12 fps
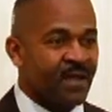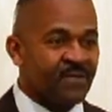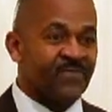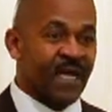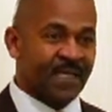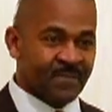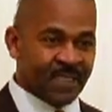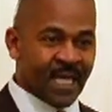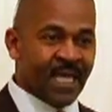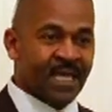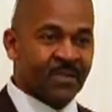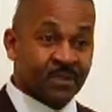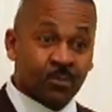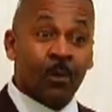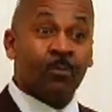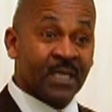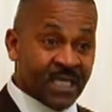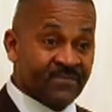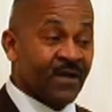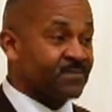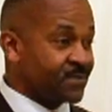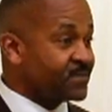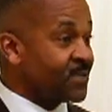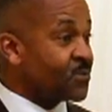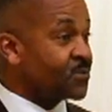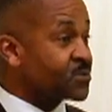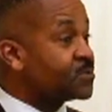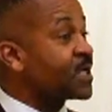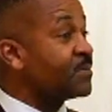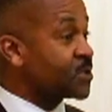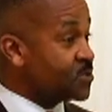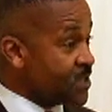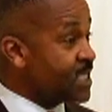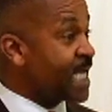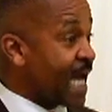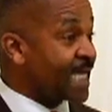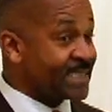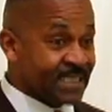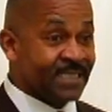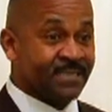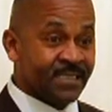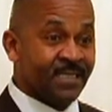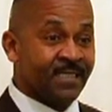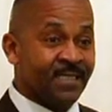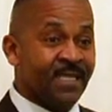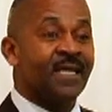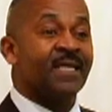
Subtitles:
Of vitamin A is what we give out to those who come through EITC.